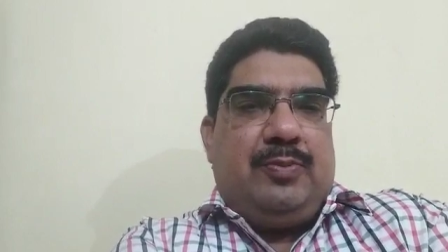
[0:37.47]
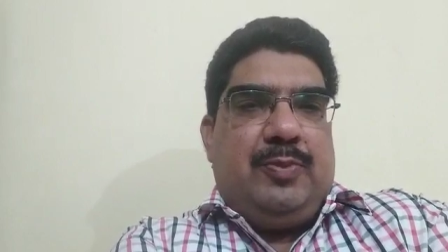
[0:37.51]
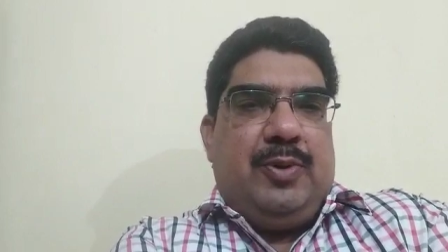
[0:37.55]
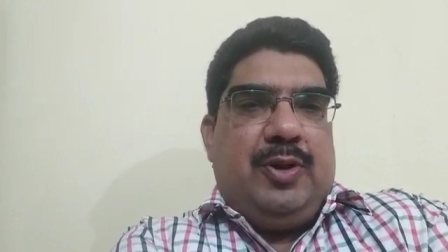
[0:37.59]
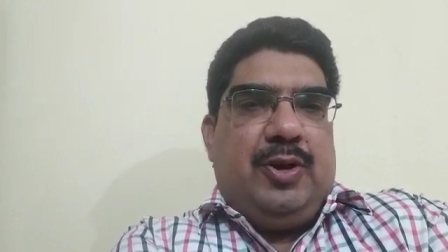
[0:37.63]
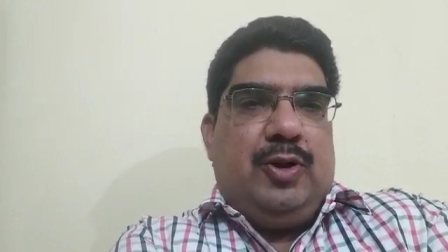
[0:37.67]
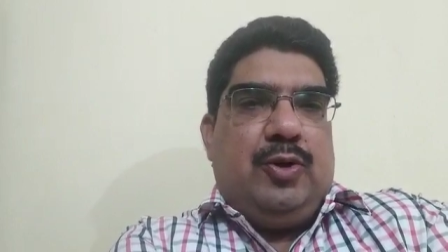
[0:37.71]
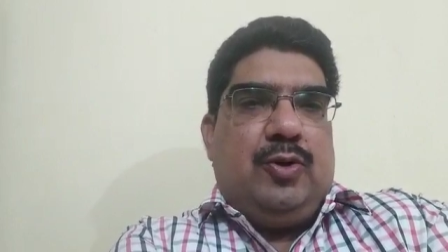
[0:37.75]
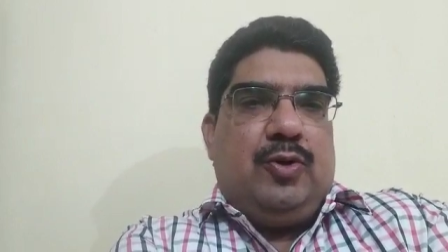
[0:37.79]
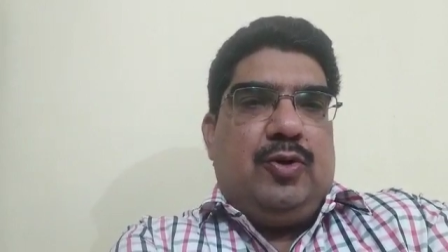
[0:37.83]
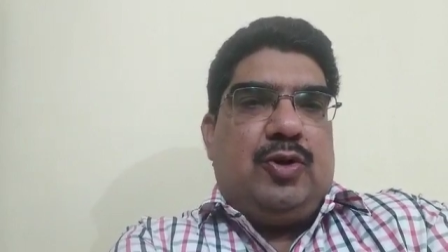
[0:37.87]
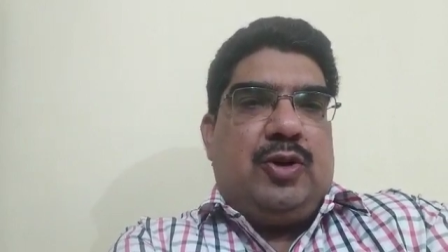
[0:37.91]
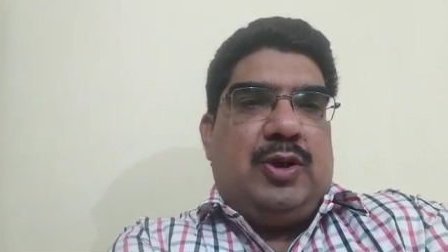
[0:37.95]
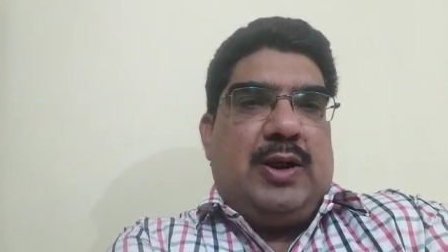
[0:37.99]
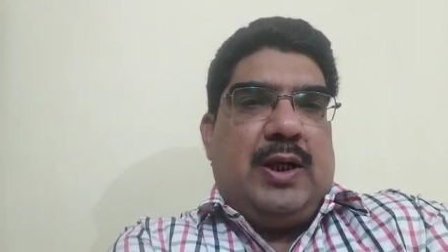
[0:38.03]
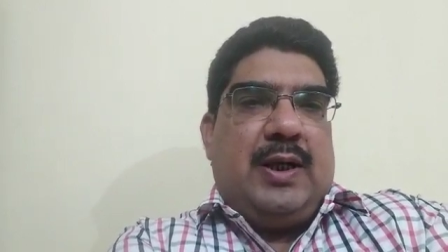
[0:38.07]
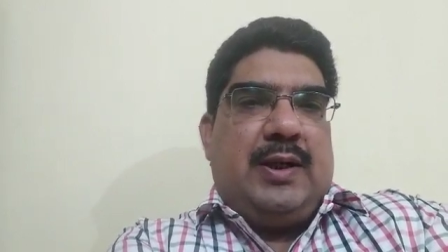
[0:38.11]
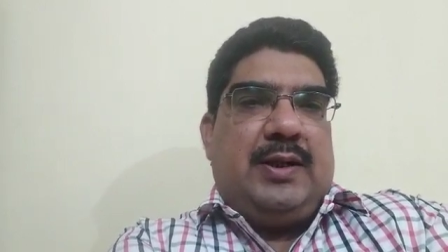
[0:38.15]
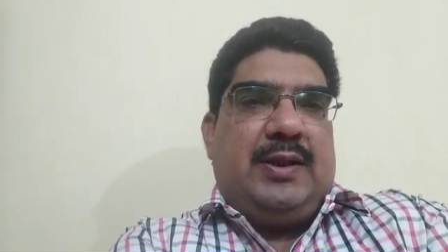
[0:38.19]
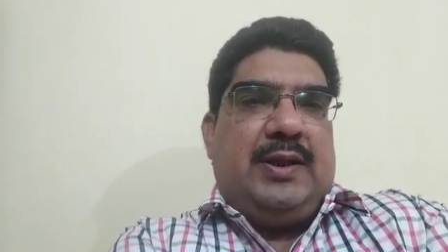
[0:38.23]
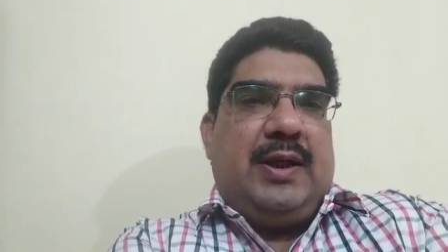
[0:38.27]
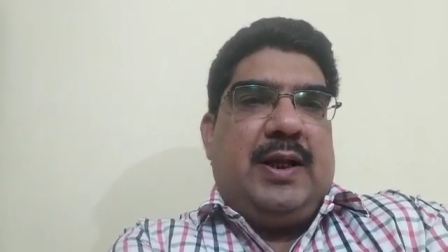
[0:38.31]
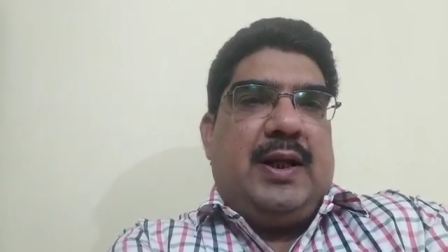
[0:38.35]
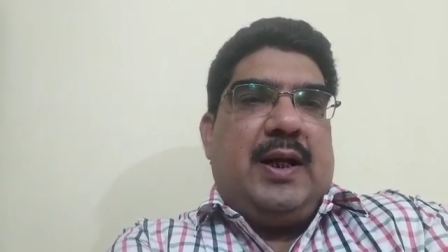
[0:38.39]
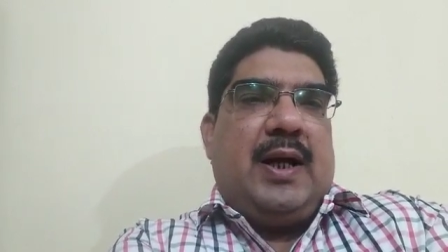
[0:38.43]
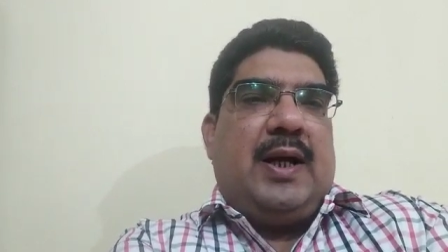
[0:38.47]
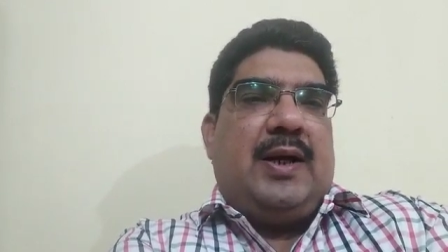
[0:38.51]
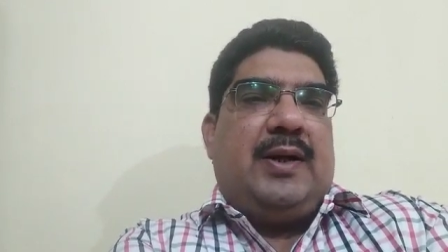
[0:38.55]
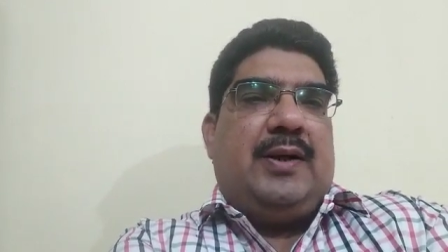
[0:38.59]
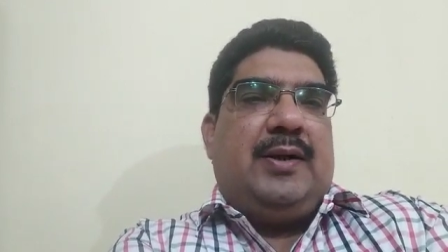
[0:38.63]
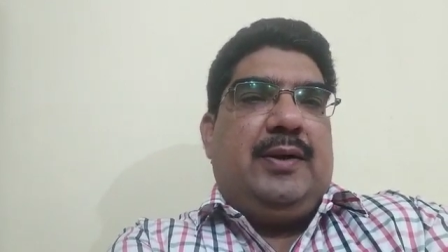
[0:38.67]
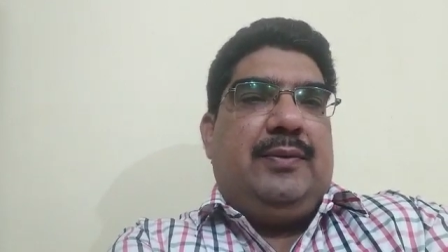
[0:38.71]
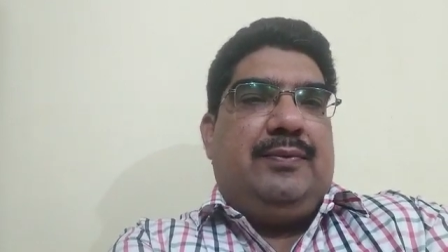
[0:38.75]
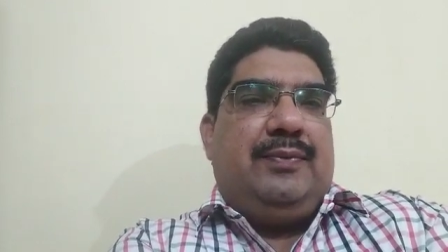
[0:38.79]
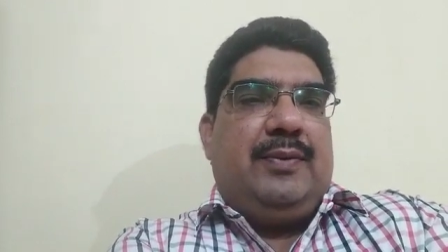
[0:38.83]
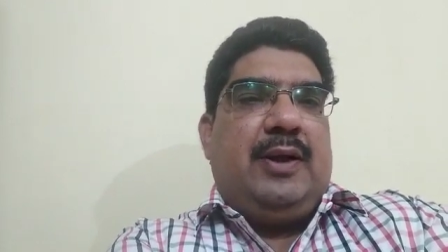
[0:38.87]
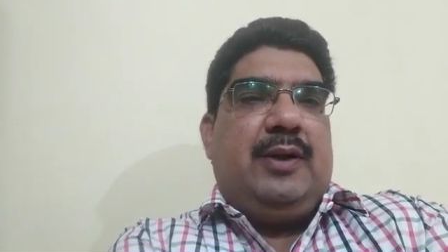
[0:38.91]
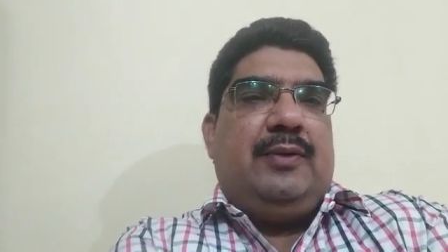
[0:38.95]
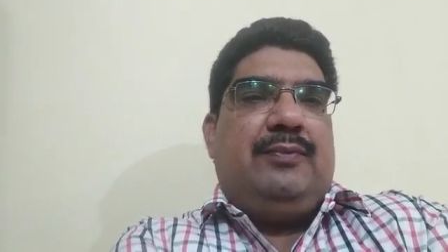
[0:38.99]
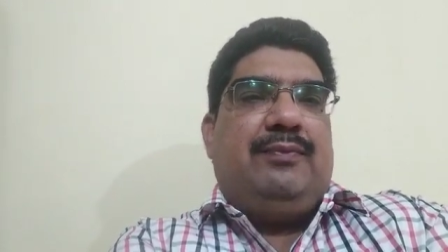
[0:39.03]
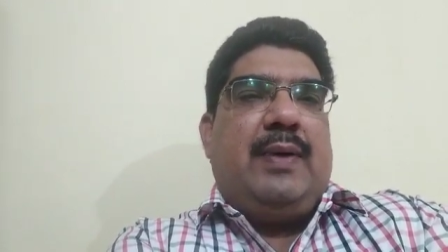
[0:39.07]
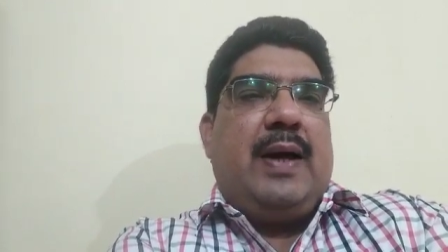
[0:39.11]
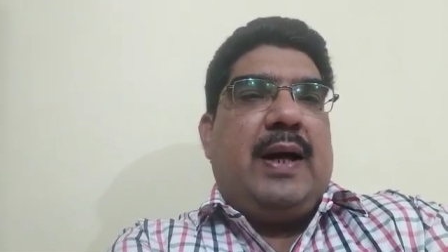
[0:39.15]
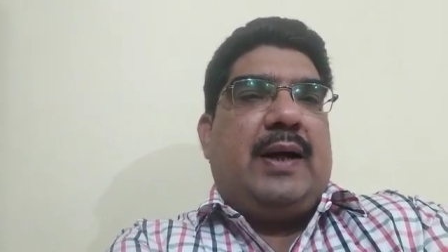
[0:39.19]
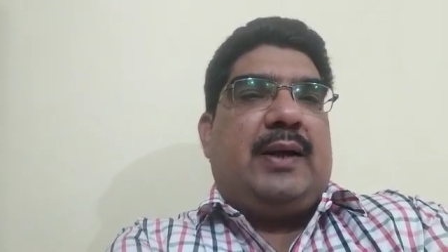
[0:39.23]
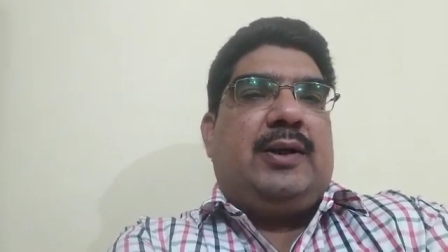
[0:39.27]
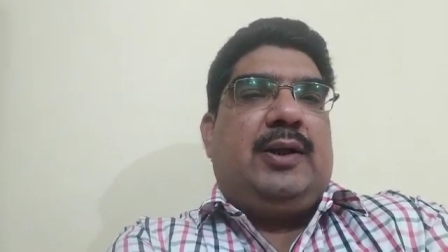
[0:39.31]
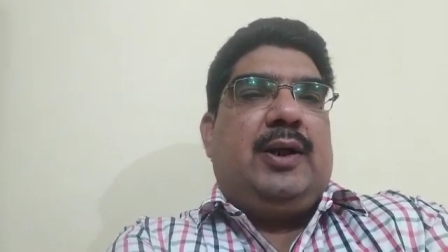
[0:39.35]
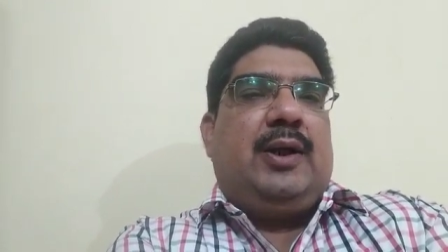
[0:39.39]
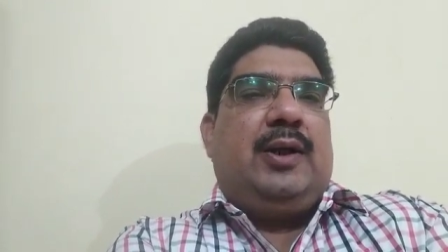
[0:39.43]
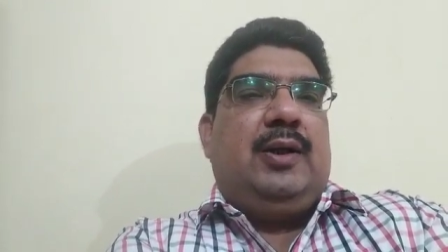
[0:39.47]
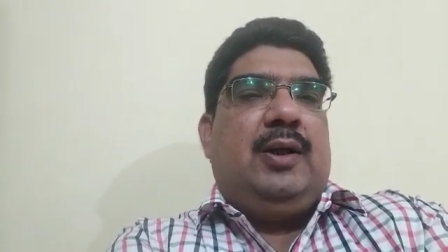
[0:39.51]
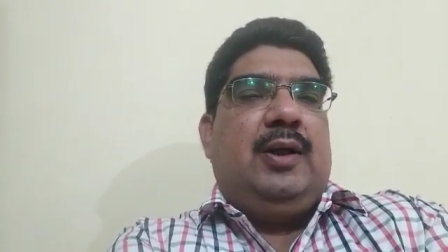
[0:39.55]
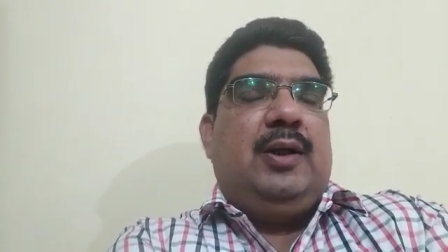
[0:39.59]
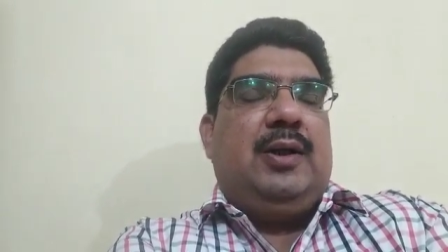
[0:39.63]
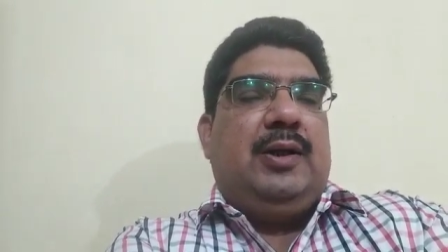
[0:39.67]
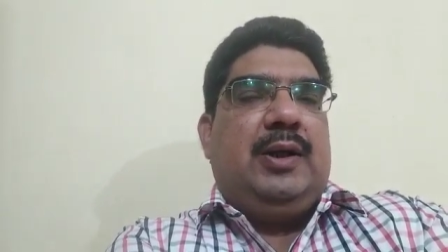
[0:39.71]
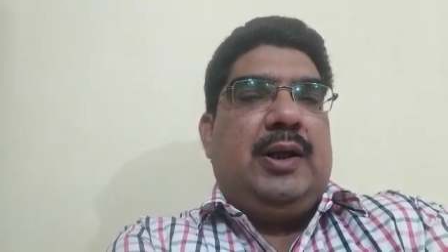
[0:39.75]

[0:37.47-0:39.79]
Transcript: videos that there are different factors.